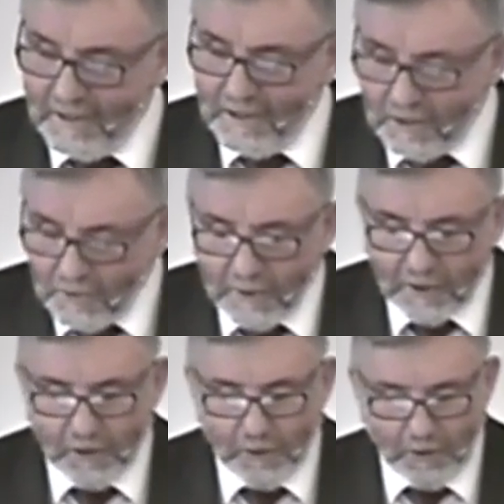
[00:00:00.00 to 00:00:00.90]
to
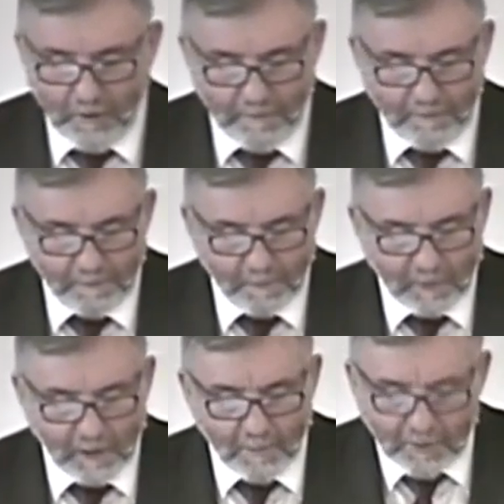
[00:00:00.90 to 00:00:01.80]
ridicule.
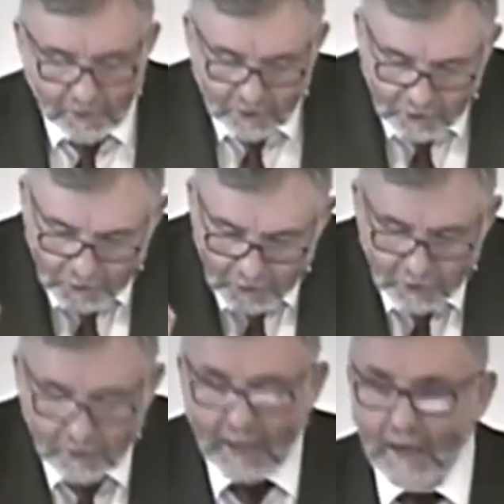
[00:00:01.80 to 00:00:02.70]
But there's two
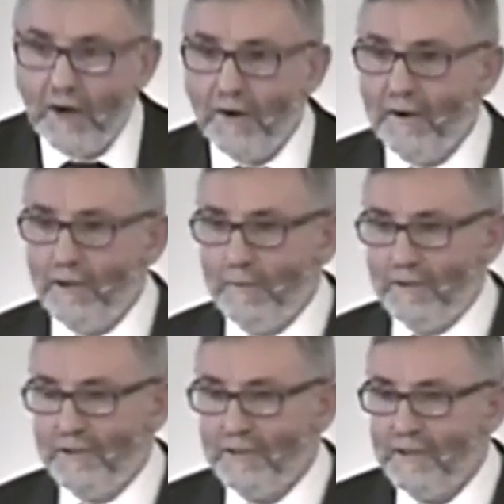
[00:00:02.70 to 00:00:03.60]
great
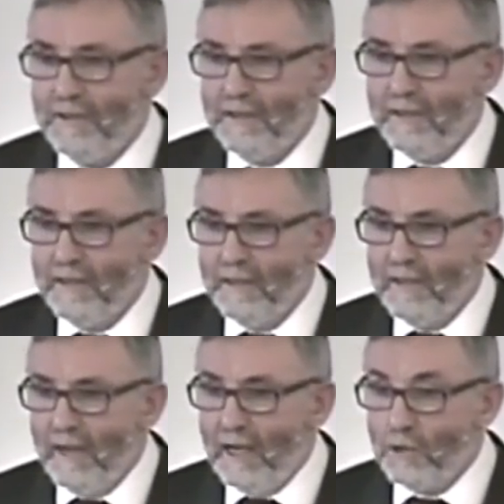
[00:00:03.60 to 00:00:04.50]
encouragements
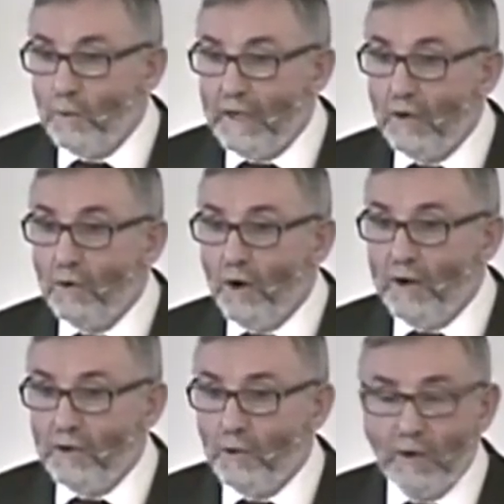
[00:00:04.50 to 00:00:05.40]
as we go
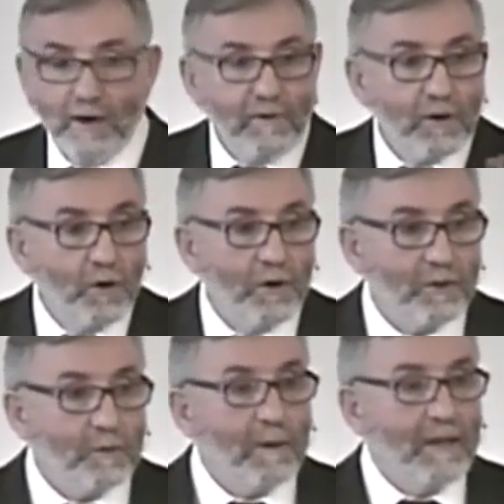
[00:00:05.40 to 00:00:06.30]
out to wherever God
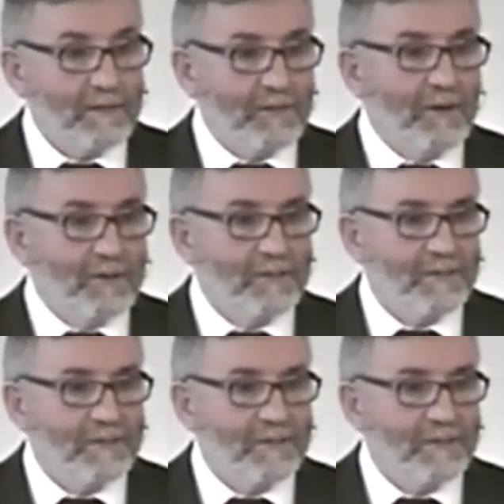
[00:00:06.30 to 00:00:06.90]
has placed us.